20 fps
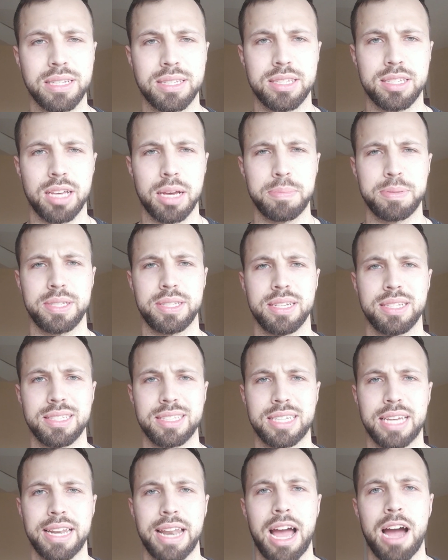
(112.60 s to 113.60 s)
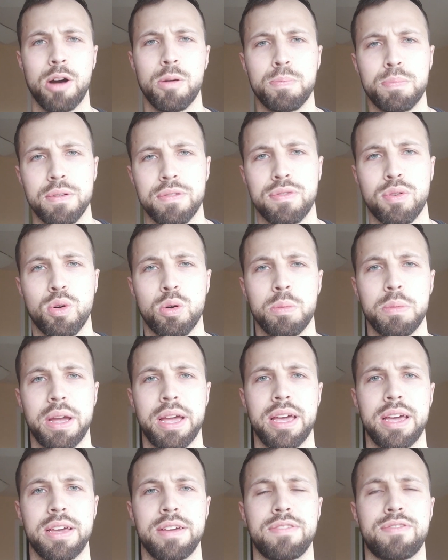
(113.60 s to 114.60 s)
substance can outperform
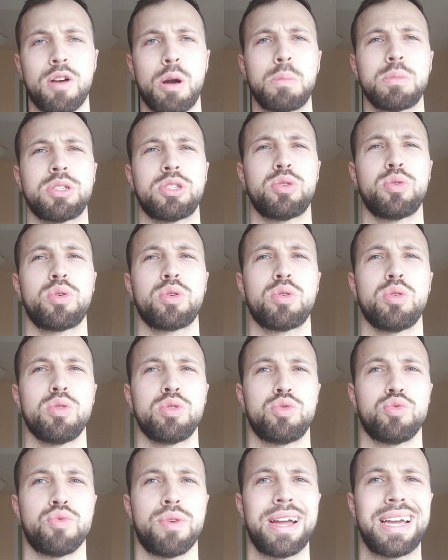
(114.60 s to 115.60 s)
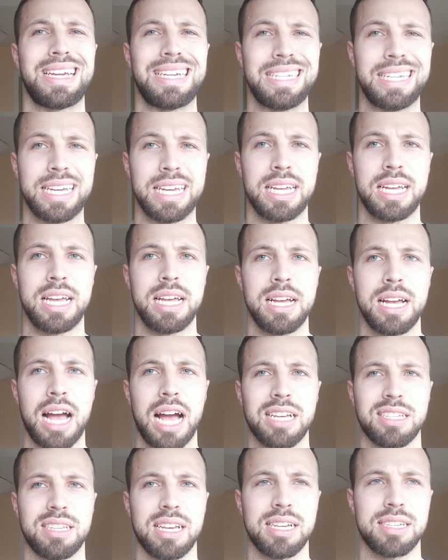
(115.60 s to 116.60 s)
a pharmaceutical grade
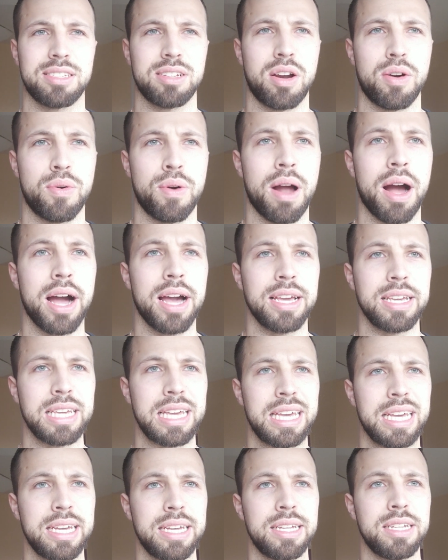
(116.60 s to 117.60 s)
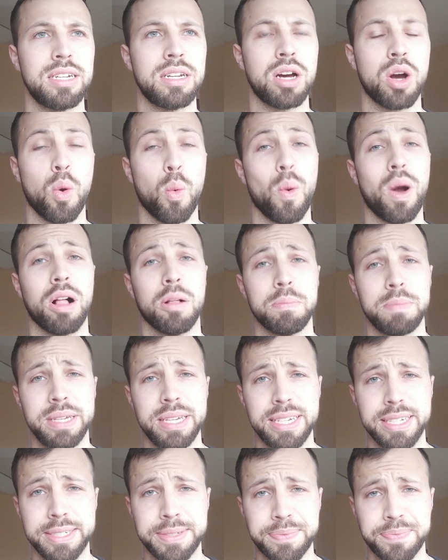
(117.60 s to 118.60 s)
SSRI in
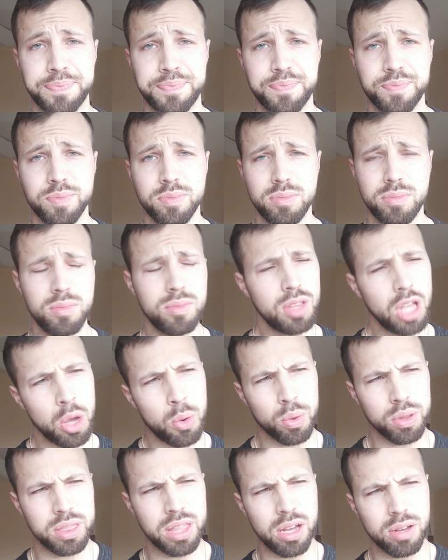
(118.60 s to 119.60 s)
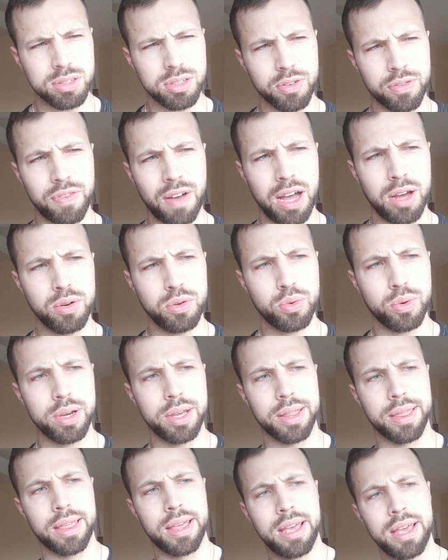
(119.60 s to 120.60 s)
well-being. What they also found
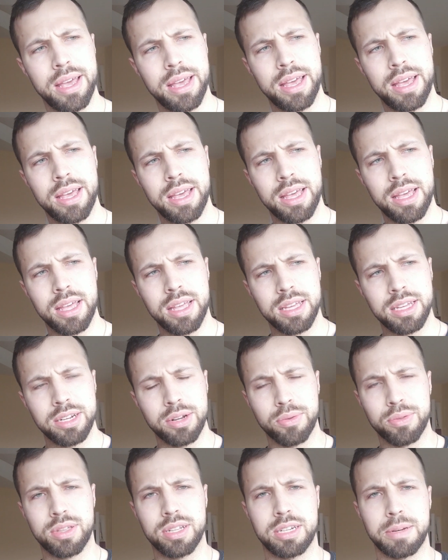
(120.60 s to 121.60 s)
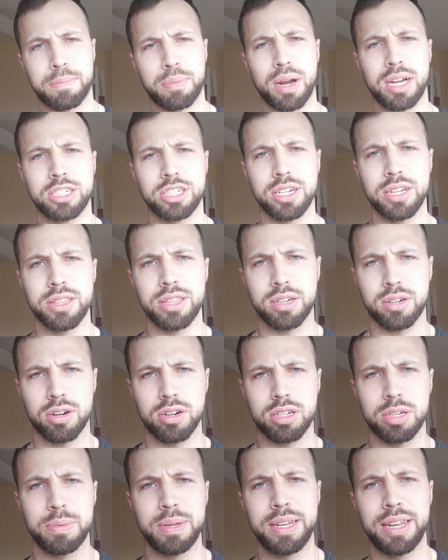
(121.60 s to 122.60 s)
with, the depression in the curcumin